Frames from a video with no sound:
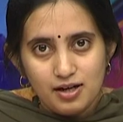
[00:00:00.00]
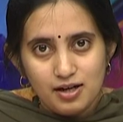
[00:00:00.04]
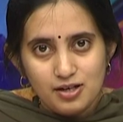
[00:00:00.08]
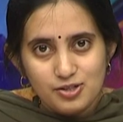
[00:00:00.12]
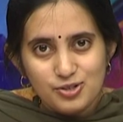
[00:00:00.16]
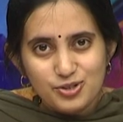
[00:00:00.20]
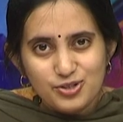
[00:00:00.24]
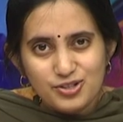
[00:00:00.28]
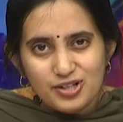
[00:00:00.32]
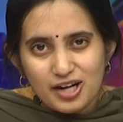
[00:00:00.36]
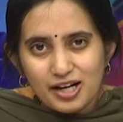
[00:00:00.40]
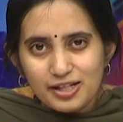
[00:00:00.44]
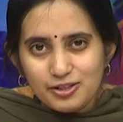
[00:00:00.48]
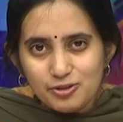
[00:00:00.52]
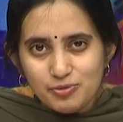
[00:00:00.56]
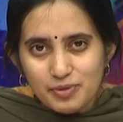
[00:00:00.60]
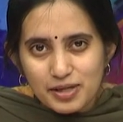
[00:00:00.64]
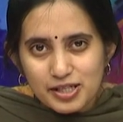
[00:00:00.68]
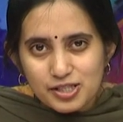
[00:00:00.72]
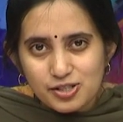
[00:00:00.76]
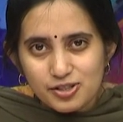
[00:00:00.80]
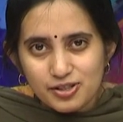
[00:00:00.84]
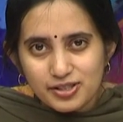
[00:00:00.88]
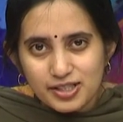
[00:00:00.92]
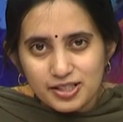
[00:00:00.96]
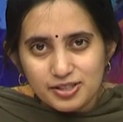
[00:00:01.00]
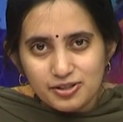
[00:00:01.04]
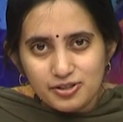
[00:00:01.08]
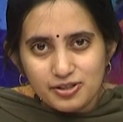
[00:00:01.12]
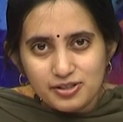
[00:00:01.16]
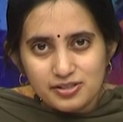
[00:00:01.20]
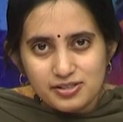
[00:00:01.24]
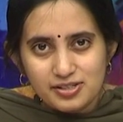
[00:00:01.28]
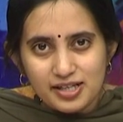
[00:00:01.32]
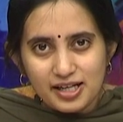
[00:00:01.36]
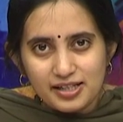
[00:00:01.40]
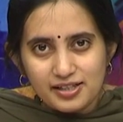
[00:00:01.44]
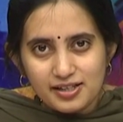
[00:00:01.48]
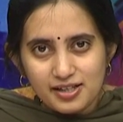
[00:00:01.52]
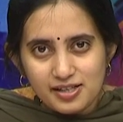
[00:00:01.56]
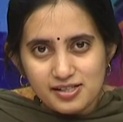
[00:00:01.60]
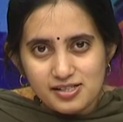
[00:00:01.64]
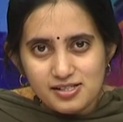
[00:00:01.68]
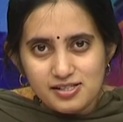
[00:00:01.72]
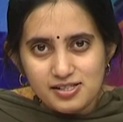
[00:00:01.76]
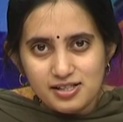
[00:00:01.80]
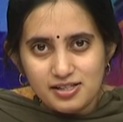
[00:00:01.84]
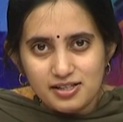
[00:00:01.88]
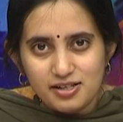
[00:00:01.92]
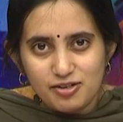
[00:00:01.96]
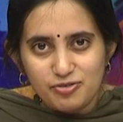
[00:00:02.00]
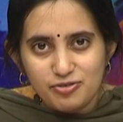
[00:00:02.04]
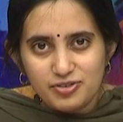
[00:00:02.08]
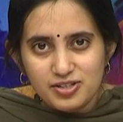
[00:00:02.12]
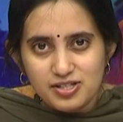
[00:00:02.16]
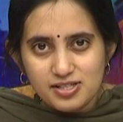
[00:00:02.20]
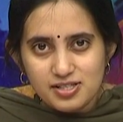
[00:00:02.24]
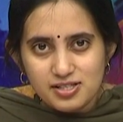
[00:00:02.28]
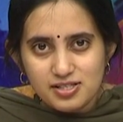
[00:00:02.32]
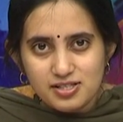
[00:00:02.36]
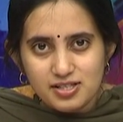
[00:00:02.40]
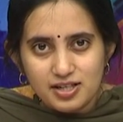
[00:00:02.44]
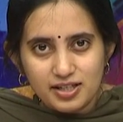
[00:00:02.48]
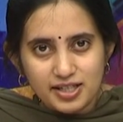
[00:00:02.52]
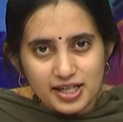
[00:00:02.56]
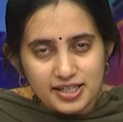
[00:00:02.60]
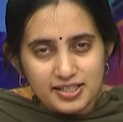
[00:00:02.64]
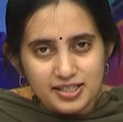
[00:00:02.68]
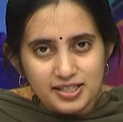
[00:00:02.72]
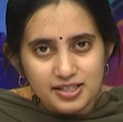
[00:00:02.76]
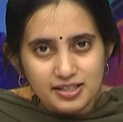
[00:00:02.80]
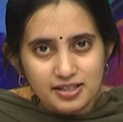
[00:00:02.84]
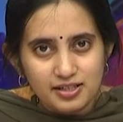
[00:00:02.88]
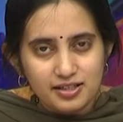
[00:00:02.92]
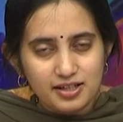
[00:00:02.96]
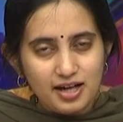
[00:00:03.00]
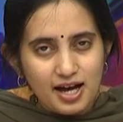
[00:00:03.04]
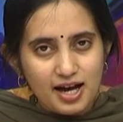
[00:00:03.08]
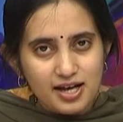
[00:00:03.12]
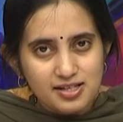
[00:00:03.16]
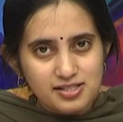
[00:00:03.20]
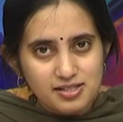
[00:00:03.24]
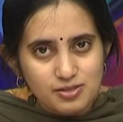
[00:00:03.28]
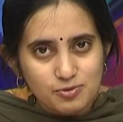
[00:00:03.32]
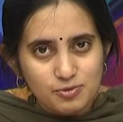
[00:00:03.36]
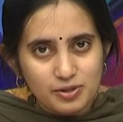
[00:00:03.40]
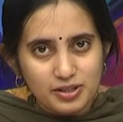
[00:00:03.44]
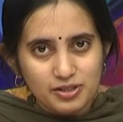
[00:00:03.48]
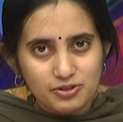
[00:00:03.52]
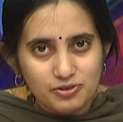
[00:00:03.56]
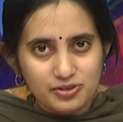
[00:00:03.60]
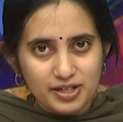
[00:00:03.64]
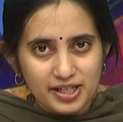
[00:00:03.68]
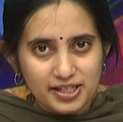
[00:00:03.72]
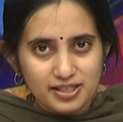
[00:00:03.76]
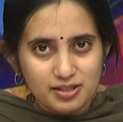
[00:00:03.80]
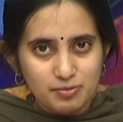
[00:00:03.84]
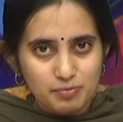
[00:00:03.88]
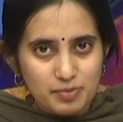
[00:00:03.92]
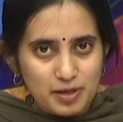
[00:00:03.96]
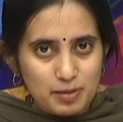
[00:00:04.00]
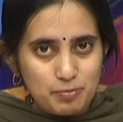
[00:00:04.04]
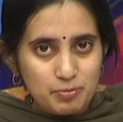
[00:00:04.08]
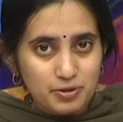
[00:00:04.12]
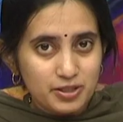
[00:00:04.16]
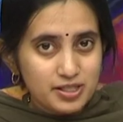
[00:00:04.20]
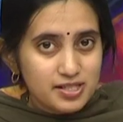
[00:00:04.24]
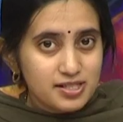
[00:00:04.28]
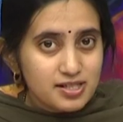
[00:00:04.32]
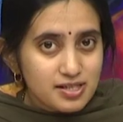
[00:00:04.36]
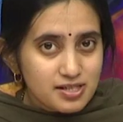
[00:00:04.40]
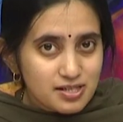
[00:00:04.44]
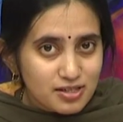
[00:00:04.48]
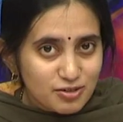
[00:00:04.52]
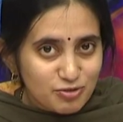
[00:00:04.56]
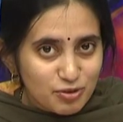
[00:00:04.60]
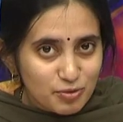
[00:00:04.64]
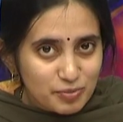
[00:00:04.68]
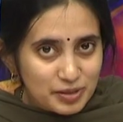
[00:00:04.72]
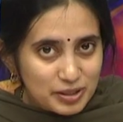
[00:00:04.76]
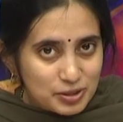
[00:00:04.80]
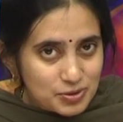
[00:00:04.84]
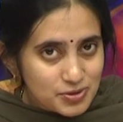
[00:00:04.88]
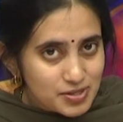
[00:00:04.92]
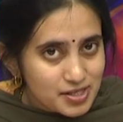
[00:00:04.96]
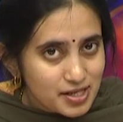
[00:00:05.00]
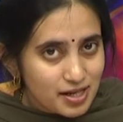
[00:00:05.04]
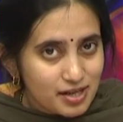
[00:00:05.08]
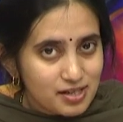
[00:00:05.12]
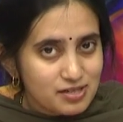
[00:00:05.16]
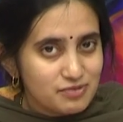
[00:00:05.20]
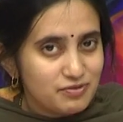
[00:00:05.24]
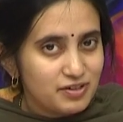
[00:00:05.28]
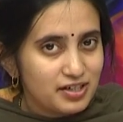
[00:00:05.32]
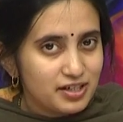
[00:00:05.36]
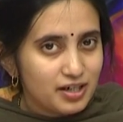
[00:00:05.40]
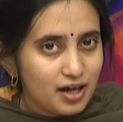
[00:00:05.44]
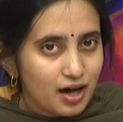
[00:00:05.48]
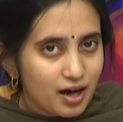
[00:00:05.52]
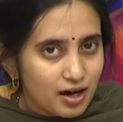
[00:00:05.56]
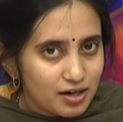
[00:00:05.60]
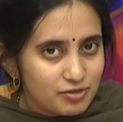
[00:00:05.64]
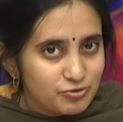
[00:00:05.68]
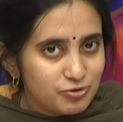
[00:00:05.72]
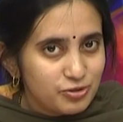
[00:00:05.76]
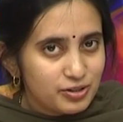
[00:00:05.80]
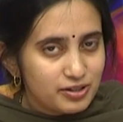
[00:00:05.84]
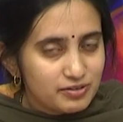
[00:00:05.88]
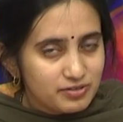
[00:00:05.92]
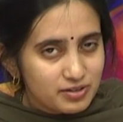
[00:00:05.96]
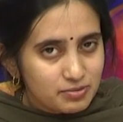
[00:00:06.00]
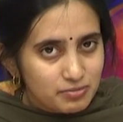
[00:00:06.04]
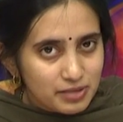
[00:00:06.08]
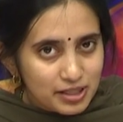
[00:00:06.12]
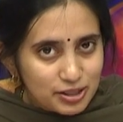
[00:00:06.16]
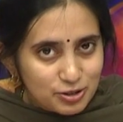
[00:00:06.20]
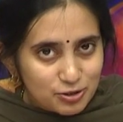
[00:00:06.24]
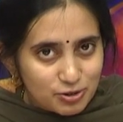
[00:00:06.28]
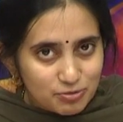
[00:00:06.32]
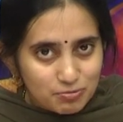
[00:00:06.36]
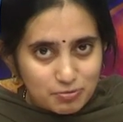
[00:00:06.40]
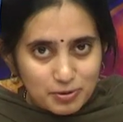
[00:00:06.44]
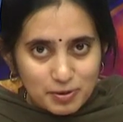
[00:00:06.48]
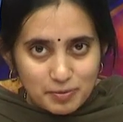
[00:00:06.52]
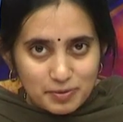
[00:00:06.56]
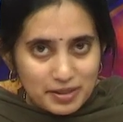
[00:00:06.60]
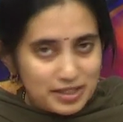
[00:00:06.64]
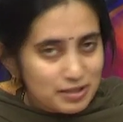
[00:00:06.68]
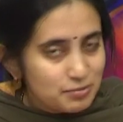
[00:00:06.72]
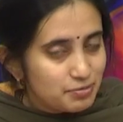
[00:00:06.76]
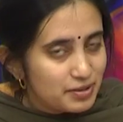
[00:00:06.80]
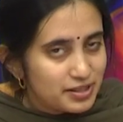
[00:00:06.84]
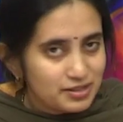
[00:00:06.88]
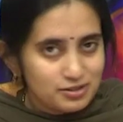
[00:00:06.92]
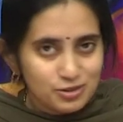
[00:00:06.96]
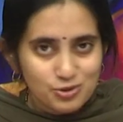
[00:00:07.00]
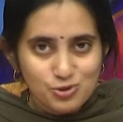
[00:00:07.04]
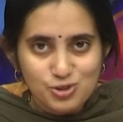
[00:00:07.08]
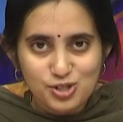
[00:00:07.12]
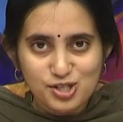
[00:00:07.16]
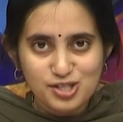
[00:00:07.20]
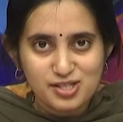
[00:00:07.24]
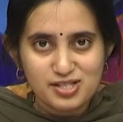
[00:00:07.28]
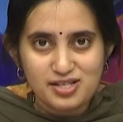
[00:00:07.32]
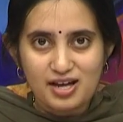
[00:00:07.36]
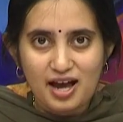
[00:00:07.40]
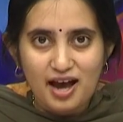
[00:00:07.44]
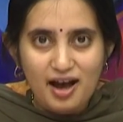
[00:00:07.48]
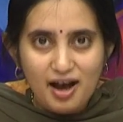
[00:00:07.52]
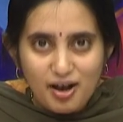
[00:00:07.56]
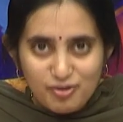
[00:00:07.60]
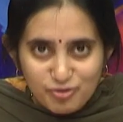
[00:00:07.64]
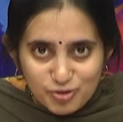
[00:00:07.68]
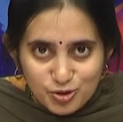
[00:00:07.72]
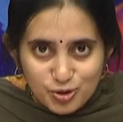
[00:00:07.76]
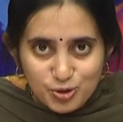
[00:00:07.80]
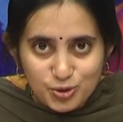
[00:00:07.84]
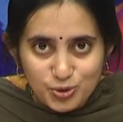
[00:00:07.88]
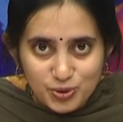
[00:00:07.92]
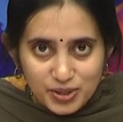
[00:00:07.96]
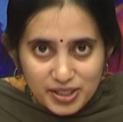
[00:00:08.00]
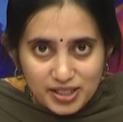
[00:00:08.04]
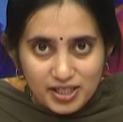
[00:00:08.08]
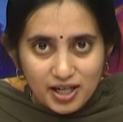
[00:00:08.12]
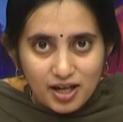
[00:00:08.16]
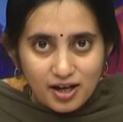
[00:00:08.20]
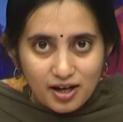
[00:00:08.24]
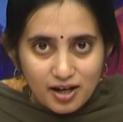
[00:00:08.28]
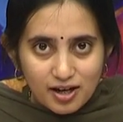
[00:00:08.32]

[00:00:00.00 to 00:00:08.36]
So, try to make sure that your citations and references are getting done as and when you write the paper. It is easy for me to say, it is very hard for even me to implement, but you just have to do it.